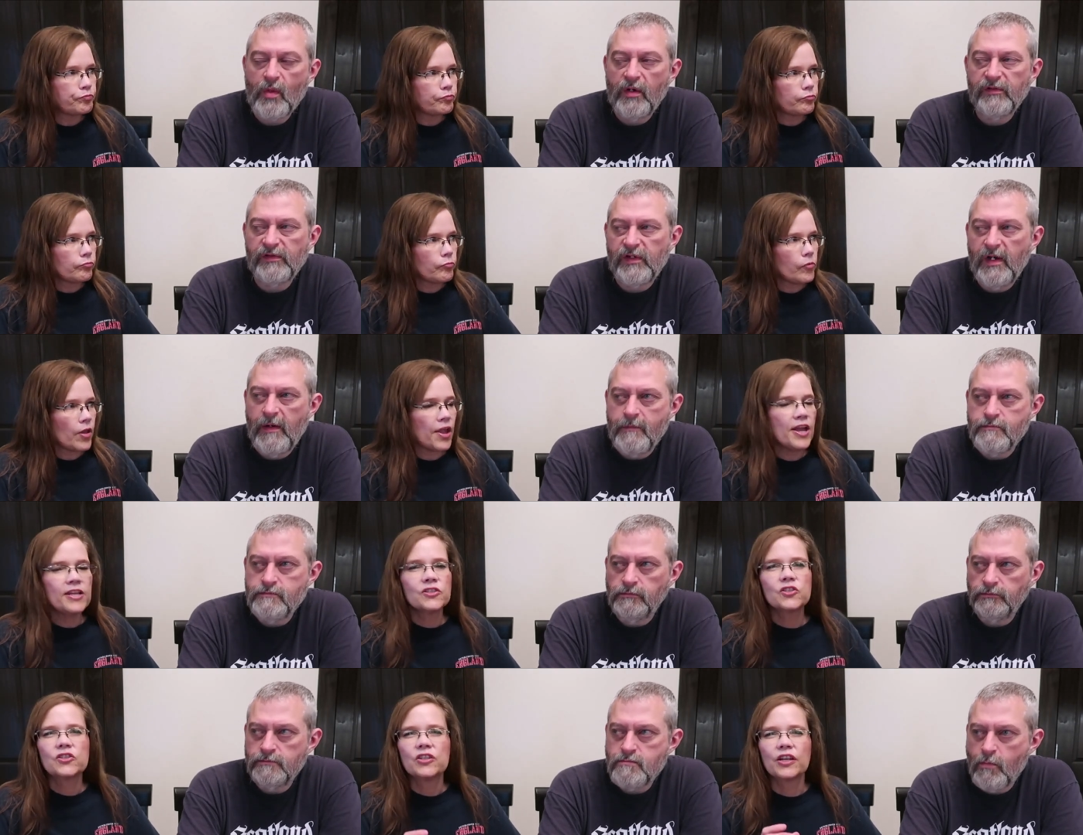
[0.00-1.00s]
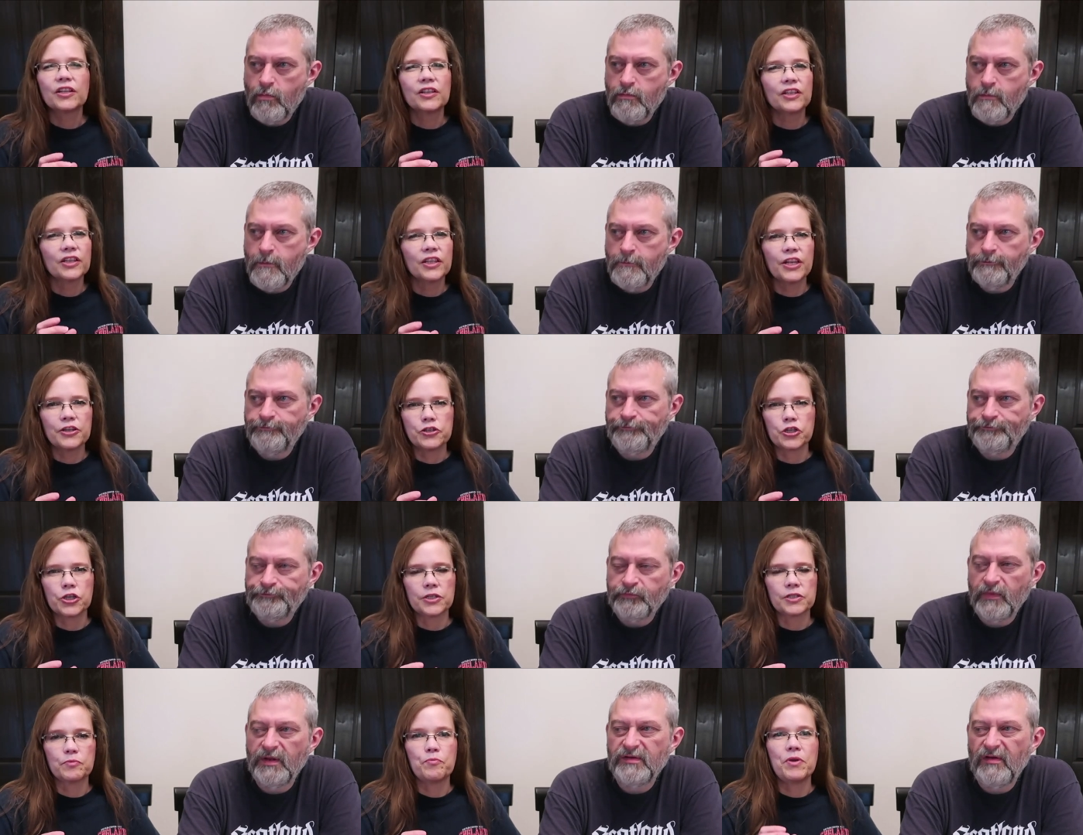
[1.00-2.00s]
Speaker 1: It's good. It's
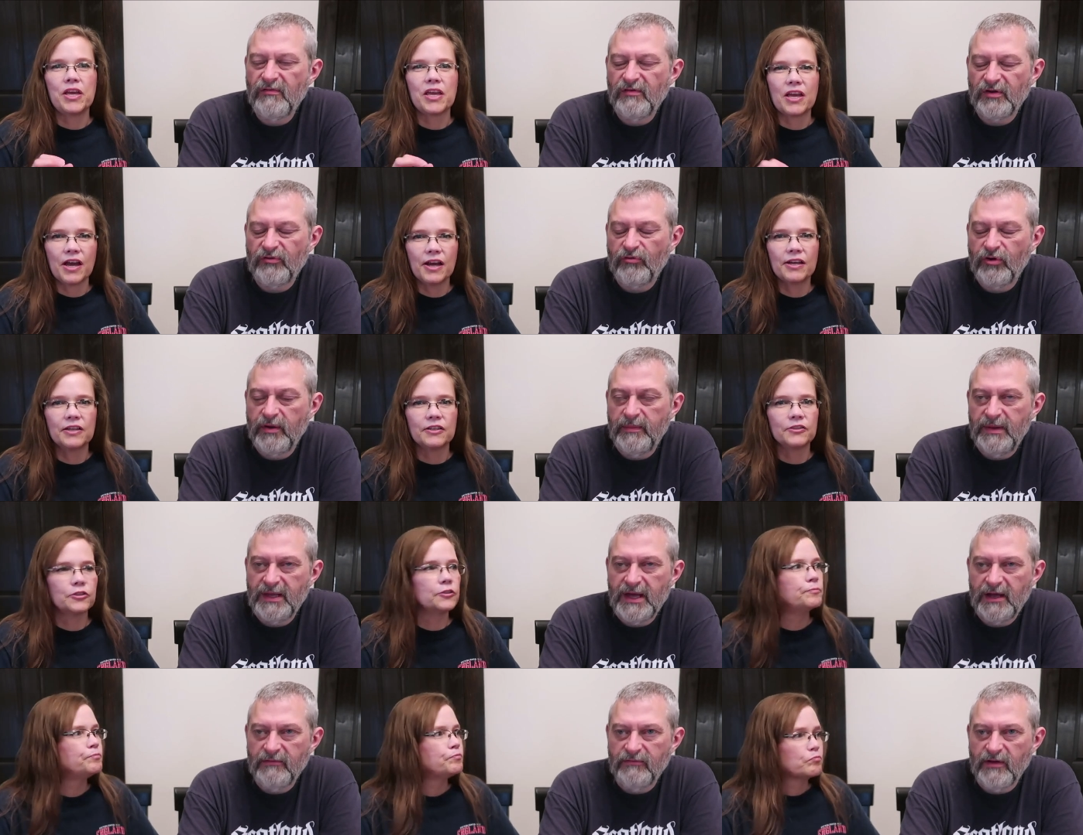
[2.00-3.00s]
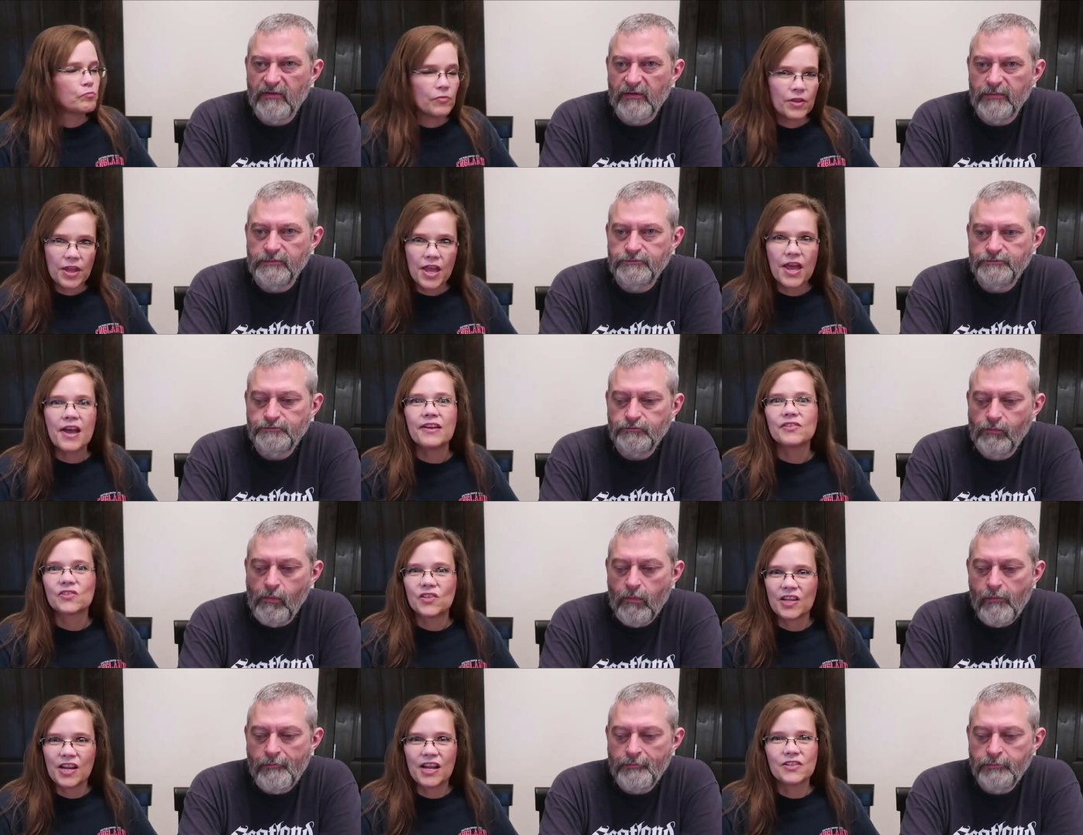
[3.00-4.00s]
delicious. This has a creamy kind of flavor. Yes,
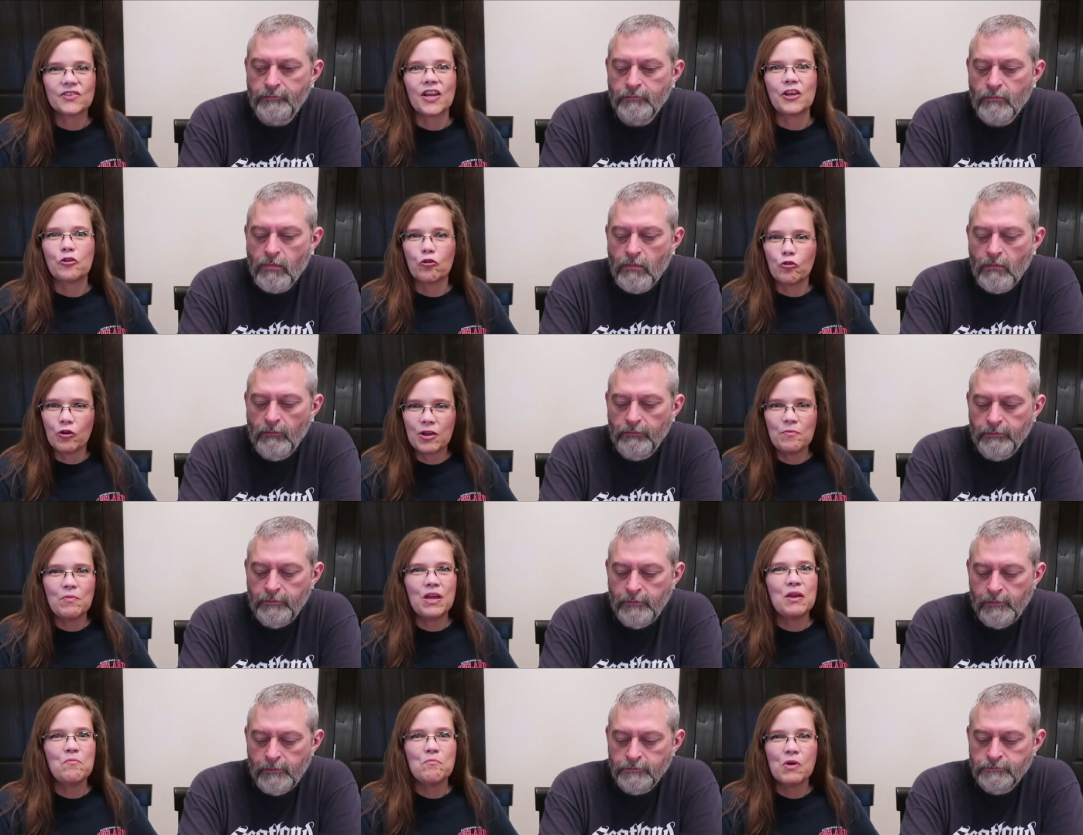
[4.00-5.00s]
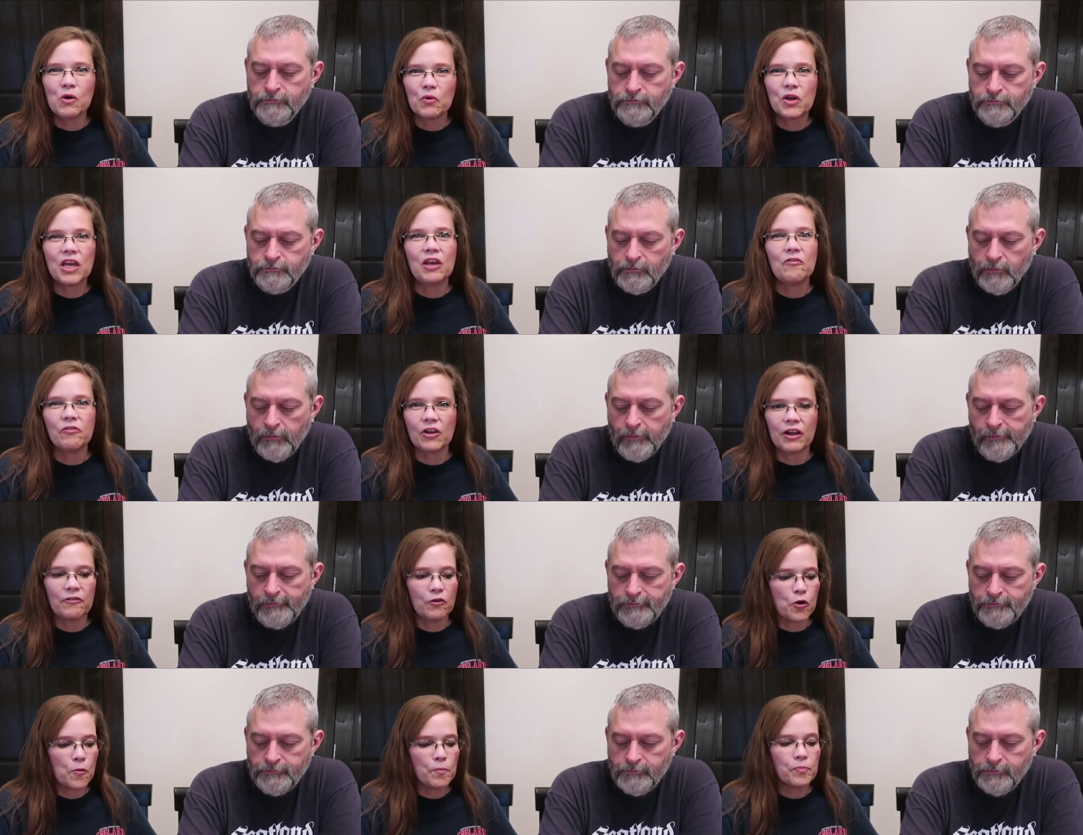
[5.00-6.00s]
it has a creamy, milky
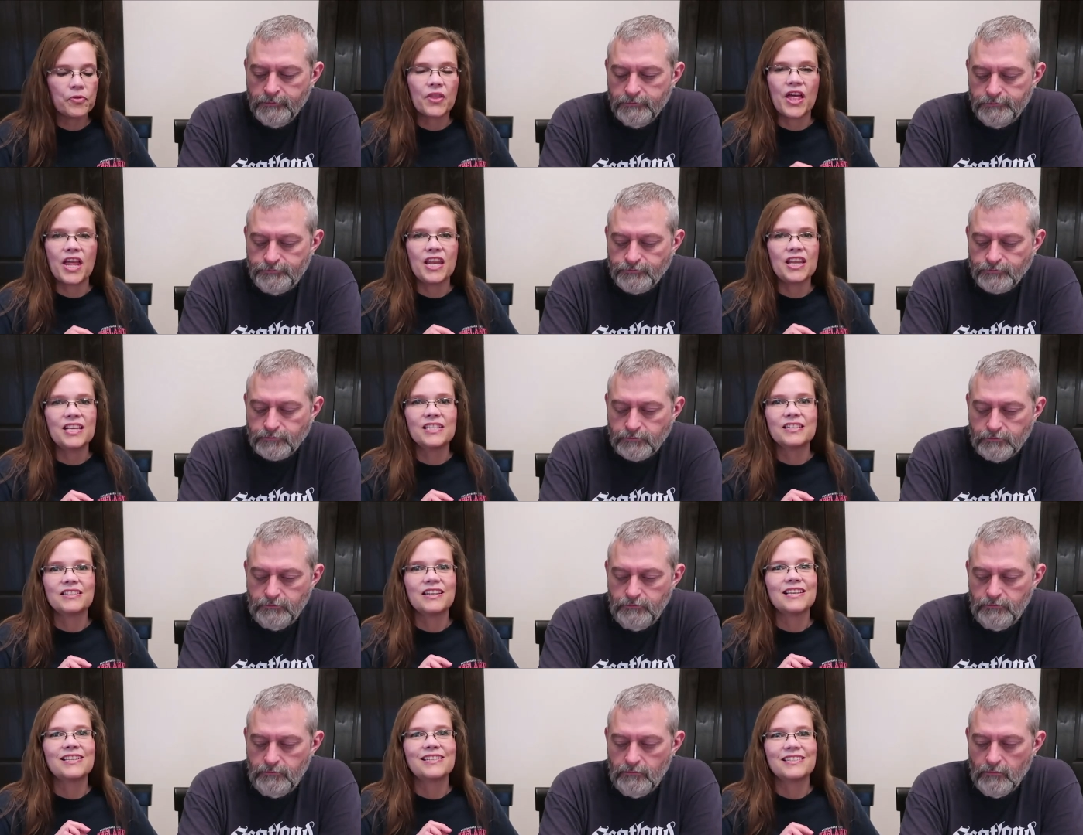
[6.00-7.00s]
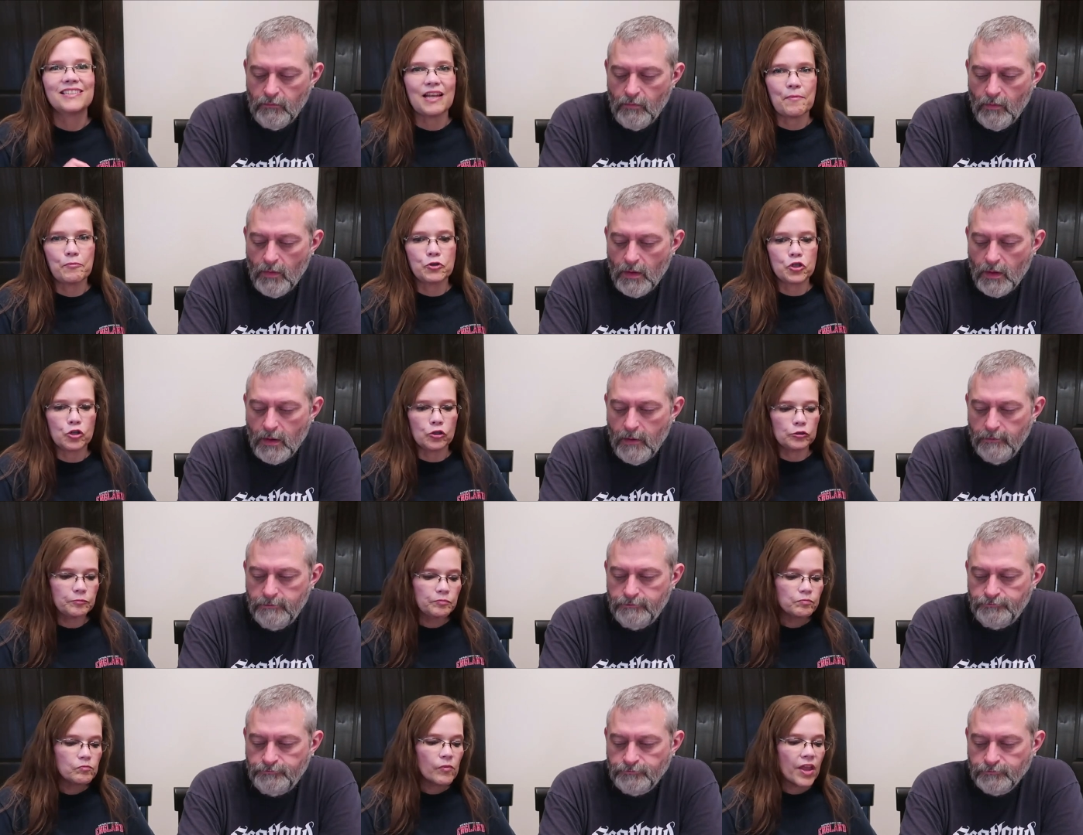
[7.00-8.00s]
flavor that is exceptional.
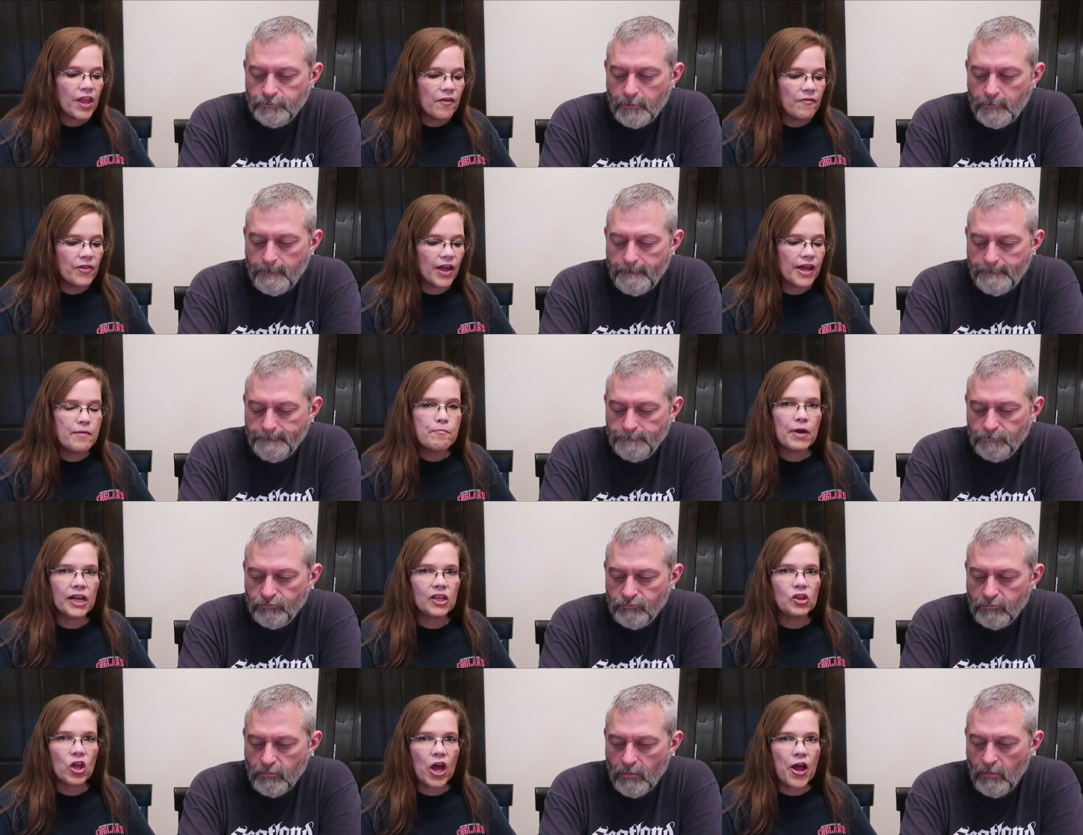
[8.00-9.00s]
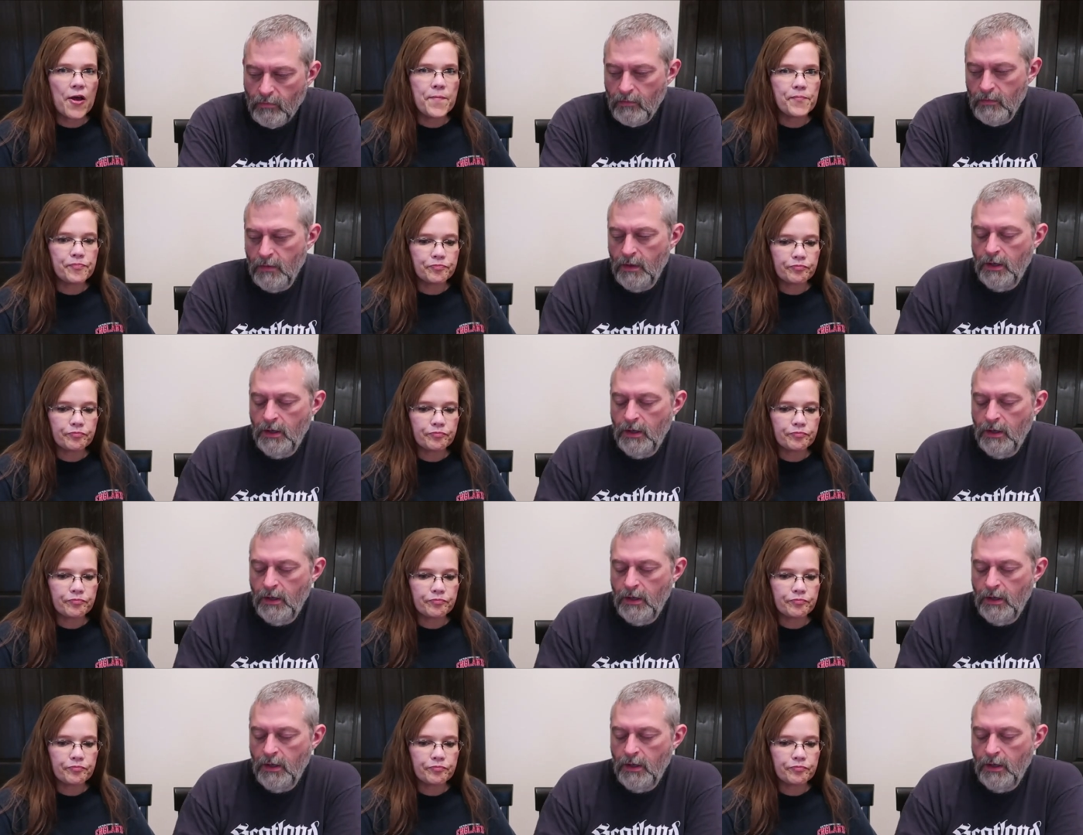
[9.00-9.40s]
If they made that